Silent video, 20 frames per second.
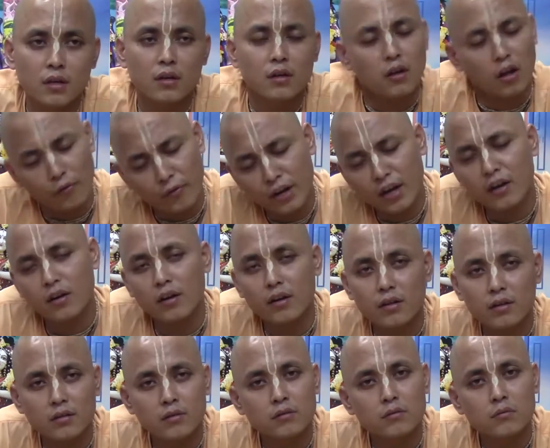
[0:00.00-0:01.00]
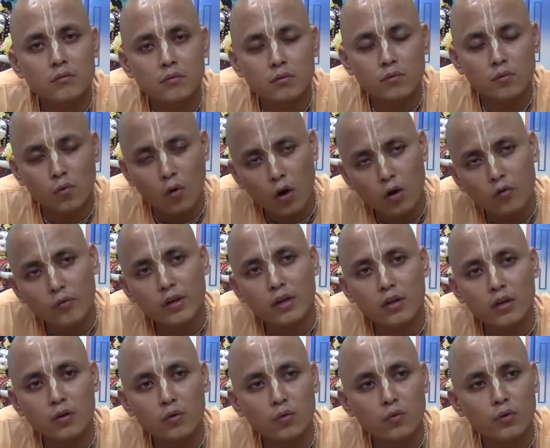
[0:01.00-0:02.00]
definitely Lord will
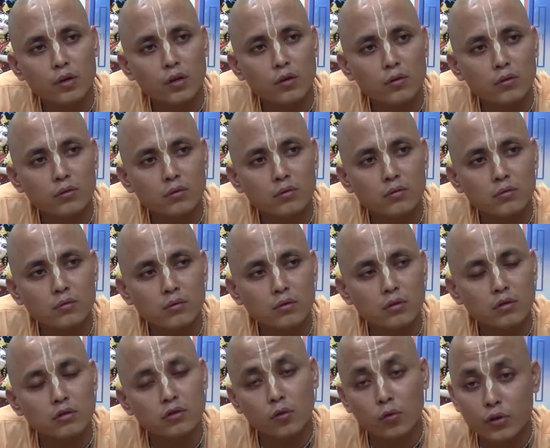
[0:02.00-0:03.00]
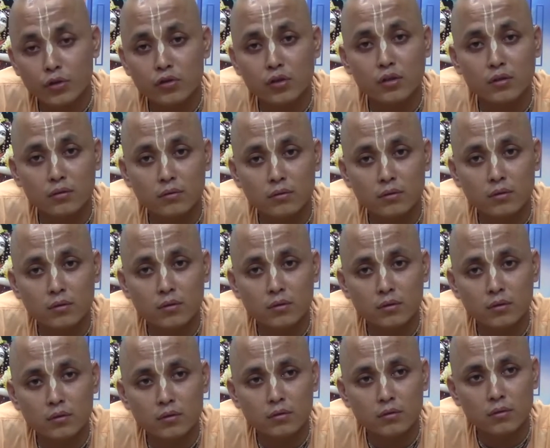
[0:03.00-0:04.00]
give a solution
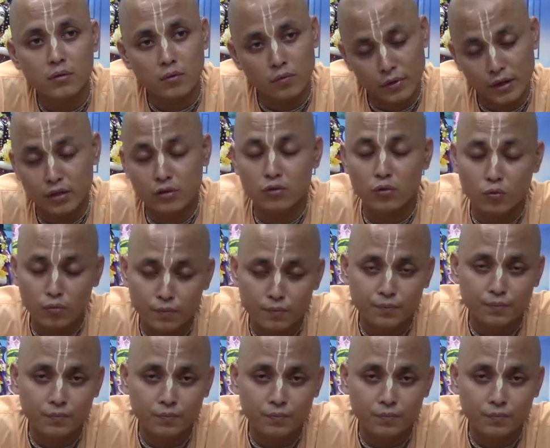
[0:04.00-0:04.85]
very soon.